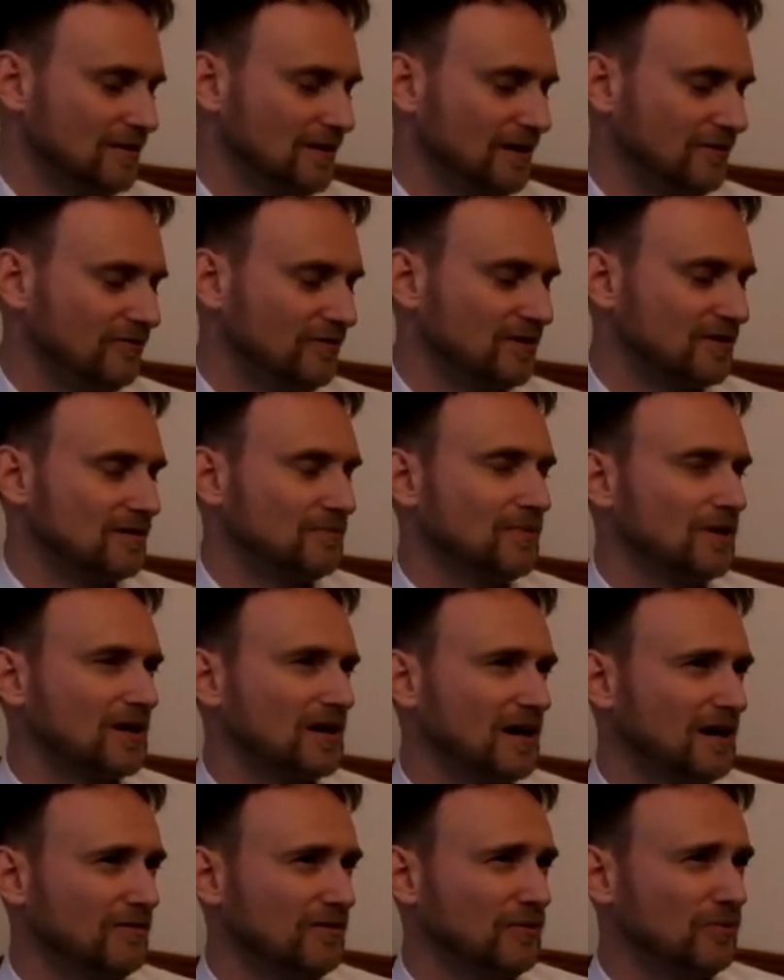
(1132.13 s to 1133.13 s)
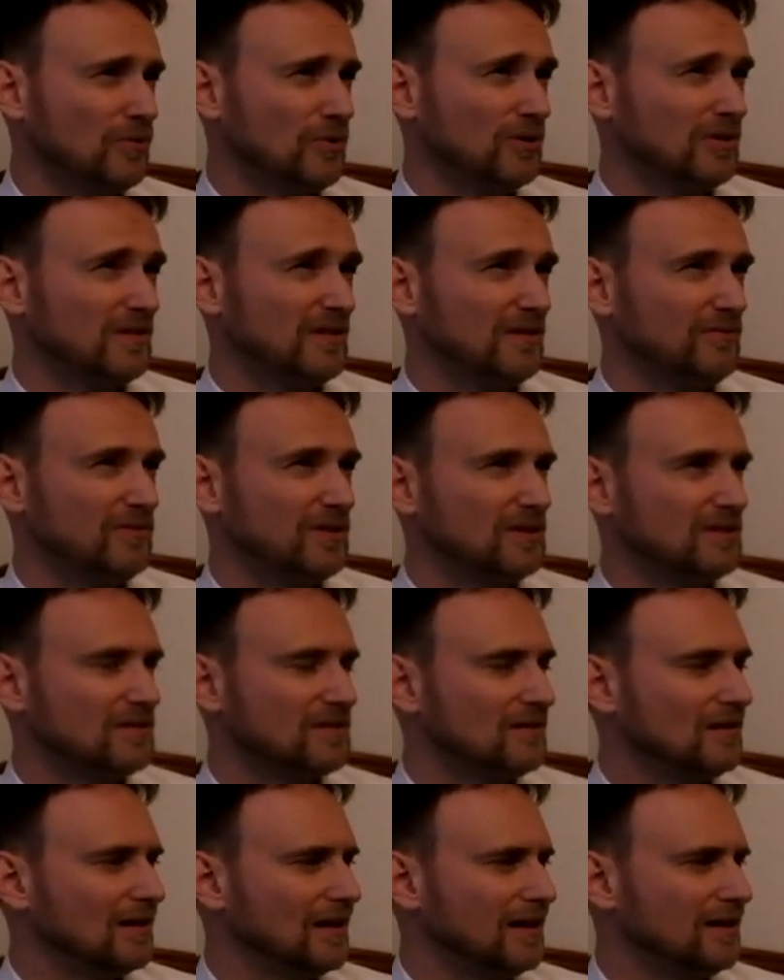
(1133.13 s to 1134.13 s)
I think the Merkava ones, I think
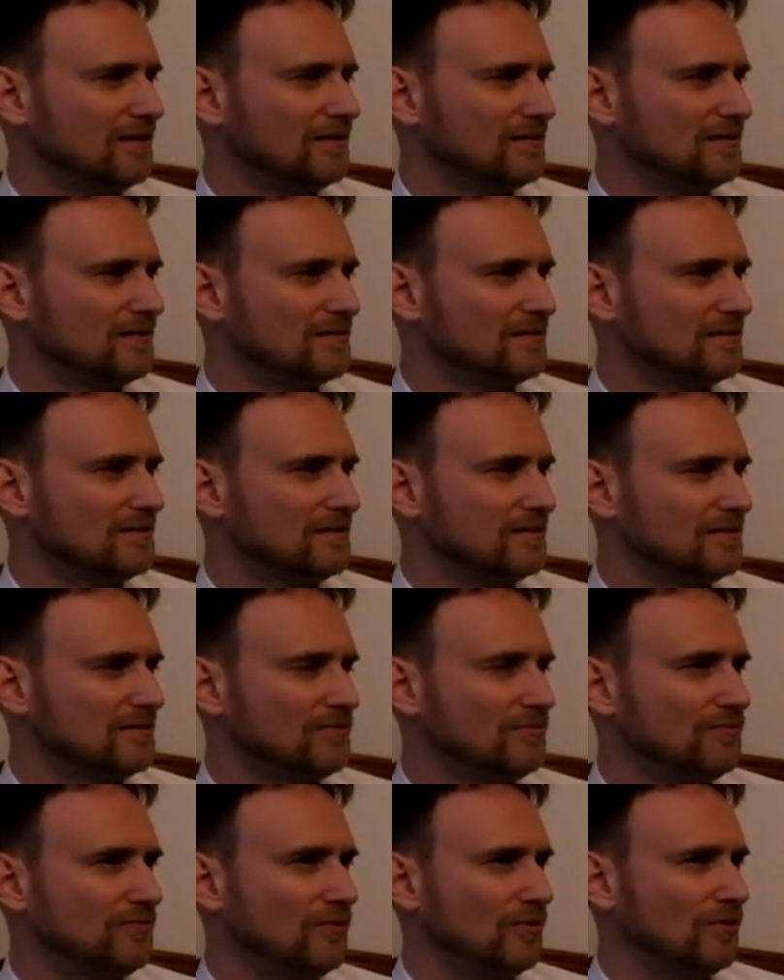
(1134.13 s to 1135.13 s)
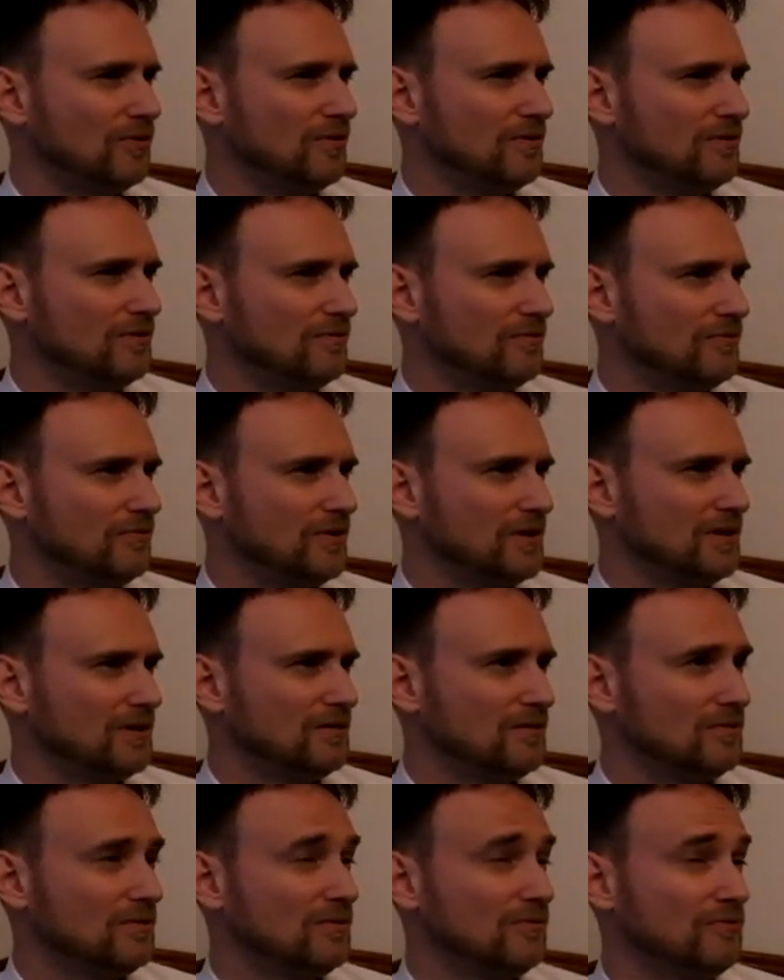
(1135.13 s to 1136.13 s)
the latest is the four, three
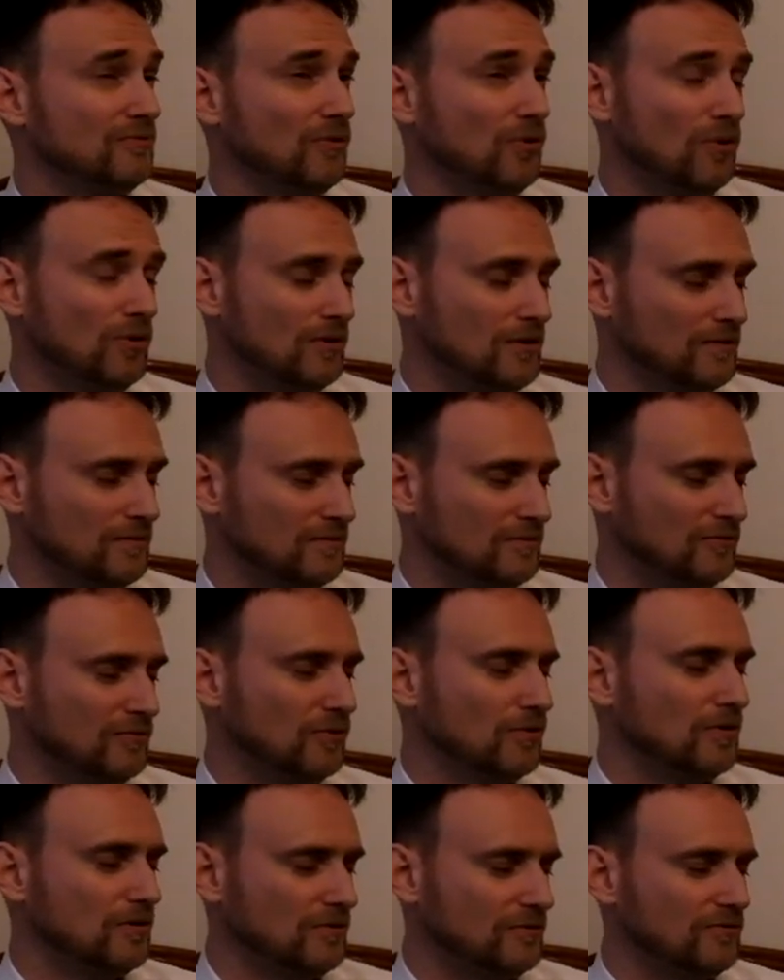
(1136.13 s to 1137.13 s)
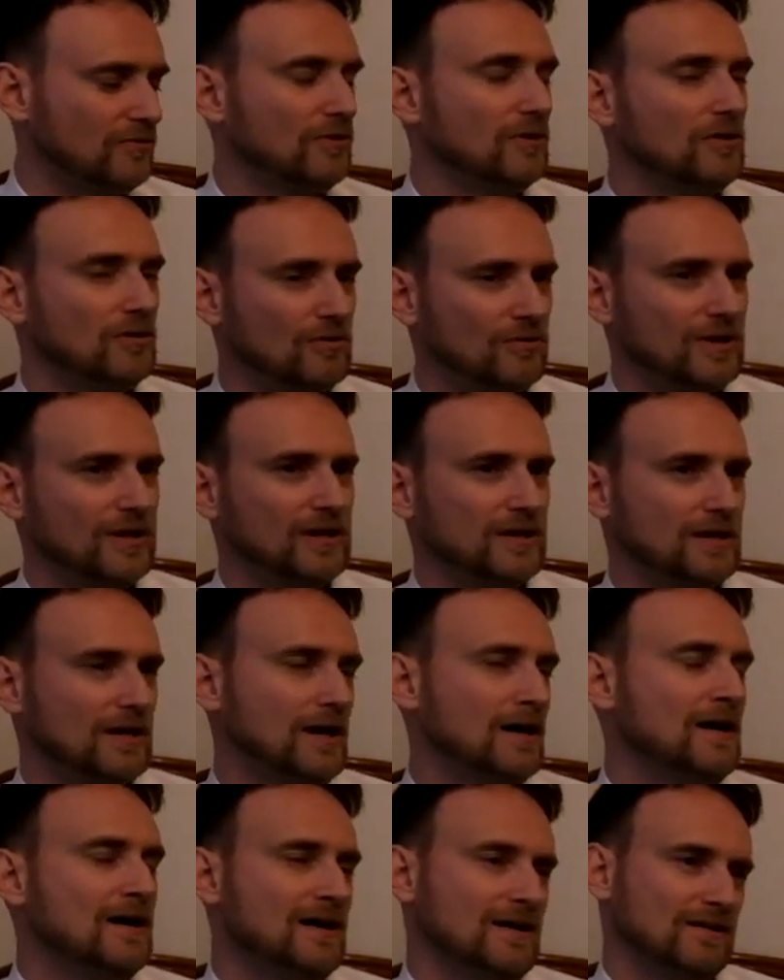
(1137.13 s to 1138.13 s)
or four, four, four, four yeah. already.
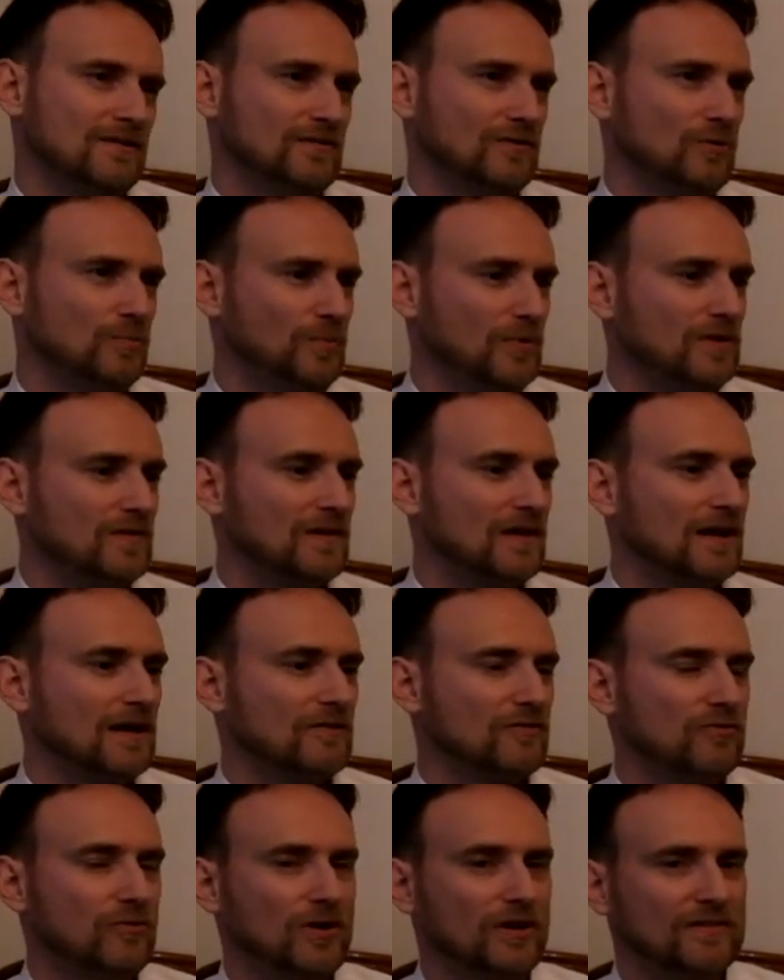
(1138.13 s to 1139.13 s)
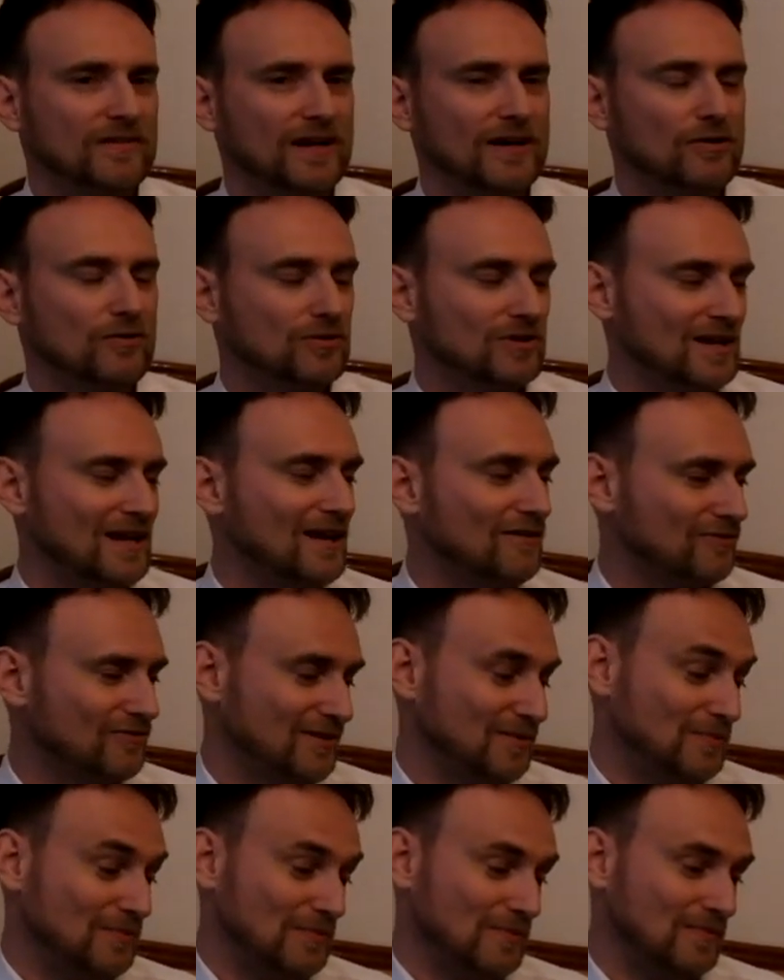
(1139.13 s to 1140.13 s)
Yeah. So basically, as far as I know, they have
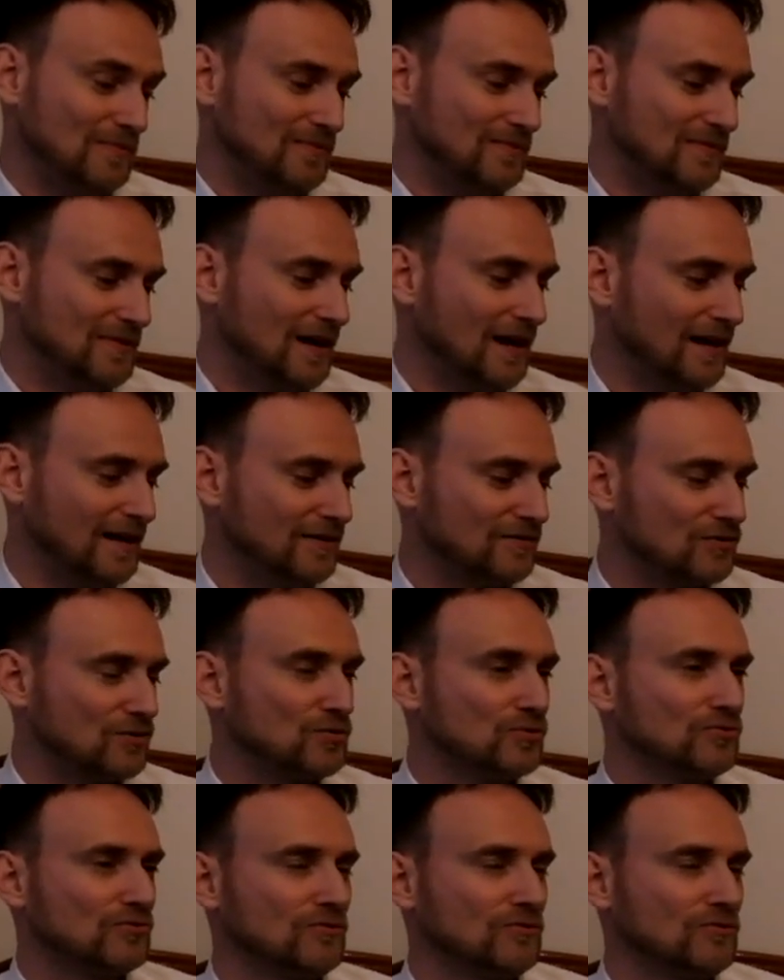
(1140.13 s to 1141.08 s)
the the highest crew